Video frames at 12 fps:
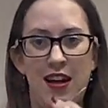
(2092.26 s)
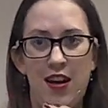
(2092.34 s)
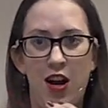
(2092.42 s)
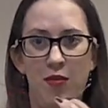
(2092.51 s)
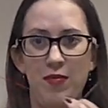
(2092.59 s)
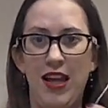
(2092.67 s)

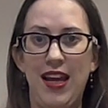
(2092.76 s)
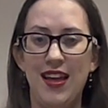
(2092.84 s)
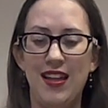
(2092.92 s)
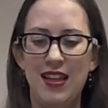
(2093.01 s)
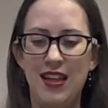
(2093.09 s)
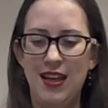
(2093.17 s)
an arm
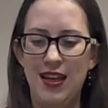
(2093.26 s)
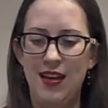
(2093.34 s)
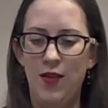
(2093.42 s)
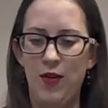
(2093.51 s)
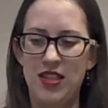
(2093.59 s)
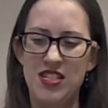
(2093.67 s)
length
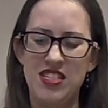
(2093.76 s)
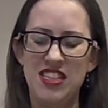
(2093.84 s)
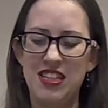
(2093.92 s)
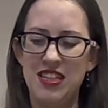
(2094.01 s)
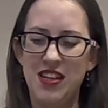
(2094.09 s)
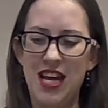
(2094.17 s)
with
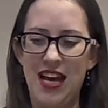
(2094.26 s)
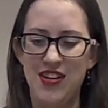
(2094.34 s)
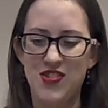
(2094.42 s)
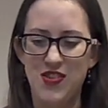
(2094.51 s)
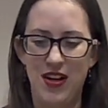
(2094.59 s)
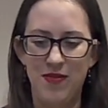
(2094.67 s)
just a little
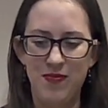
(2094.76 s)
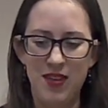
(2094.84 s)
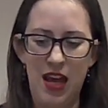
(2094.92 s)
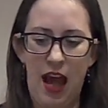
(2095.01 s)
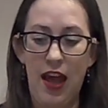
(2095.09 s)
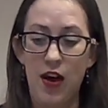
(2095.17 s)
extra.
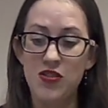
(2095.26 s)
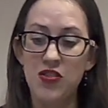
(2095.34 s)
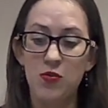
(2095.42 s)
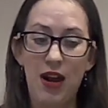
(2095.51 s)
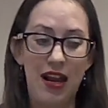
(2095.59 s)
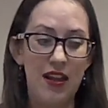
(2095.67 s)
I
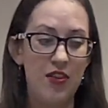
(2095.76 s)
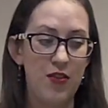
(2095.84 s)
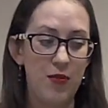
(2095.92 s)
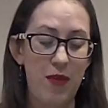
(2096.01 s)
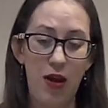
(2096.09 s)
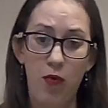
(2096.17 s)
also ran it
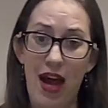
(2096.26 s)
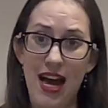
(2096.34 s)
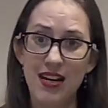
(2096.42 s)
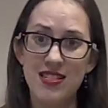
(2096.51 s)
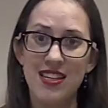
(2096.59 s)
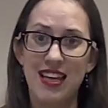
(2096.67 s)
through my
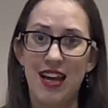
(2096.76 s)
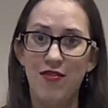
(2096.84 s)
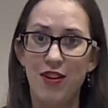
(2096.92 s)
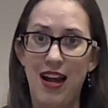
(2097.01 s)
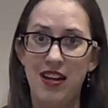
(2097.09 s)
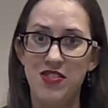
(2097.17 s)
wax,
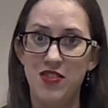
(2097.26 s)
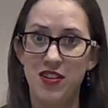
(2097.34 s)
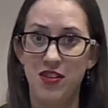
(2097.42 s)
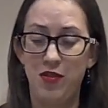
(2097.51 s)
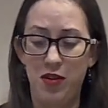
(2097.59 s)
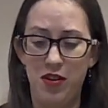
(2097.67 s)
again for
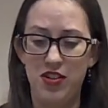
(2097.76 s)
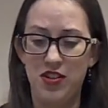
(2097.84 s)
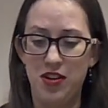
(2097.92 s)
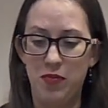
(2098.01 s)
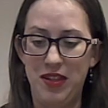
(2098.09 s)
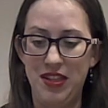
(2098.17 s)
extra
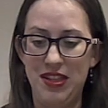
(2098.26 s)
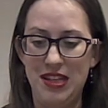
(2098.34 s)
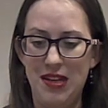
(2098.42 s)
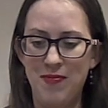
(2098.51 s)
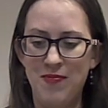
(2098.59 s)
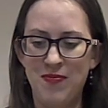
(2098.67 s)

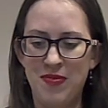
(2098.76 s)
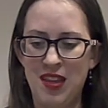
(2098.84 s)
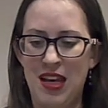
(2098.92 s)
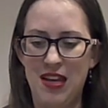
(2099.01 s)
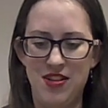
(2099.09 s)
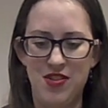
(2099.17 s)
durability.
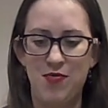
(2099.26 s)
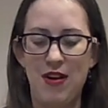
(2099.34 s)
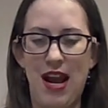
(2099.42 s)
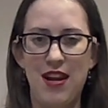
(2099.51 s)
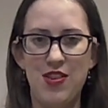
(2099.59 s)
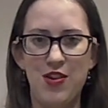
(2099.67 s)
and
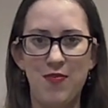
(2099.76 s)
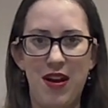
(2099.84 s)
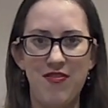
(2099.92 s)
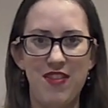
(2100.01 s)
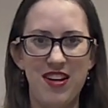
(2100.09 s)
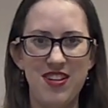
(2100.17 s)
just ran it through
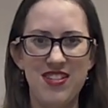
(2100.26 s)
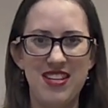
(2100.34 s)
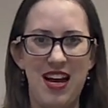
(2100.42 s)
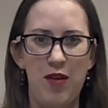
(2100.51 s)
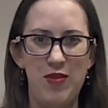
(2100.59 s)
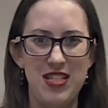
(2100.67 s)
my fingers
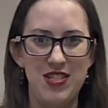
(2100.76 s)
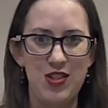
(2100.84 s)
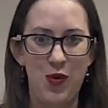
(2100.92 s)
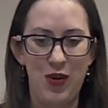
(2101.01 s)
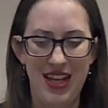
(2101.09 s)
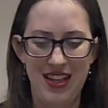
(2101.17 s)
to help it
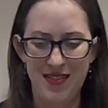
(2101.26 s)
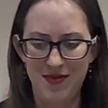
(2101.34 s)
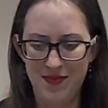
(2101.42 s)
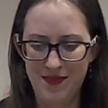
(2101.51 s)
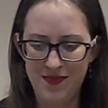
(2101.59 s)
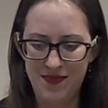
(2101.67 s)
soak in.
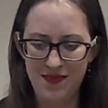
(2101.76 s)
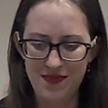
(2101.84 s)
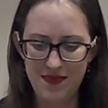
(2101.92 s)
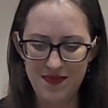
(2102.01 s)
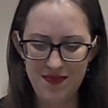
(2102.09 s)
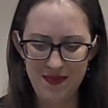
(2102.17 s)

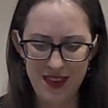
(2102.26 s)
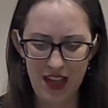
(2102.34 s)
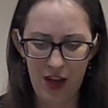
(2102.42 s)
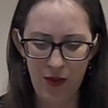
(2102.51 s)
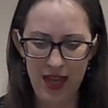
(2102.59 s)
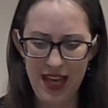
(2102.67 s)

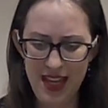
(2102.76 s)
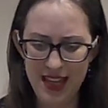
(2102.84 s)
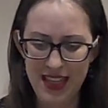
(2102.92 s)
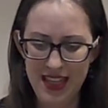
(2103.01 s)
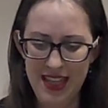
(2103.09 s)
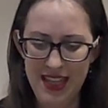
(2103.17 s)

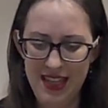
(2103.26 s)
Okay,